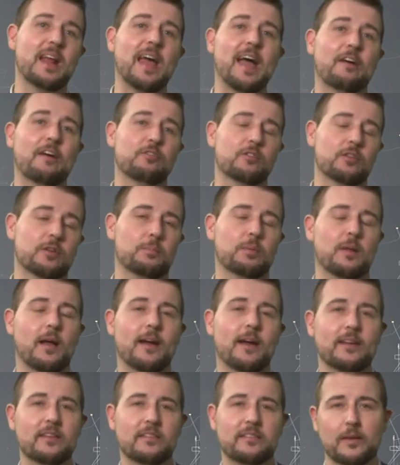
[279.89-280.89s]
after
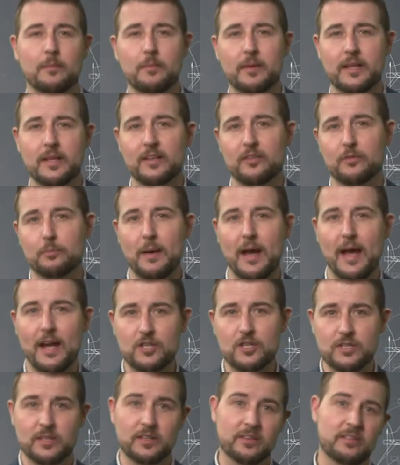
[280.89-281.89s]
applying some of these
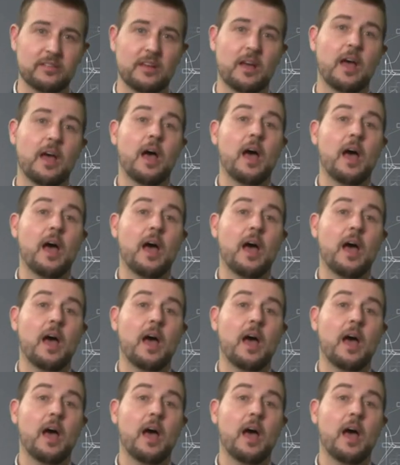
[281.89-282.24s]
patches.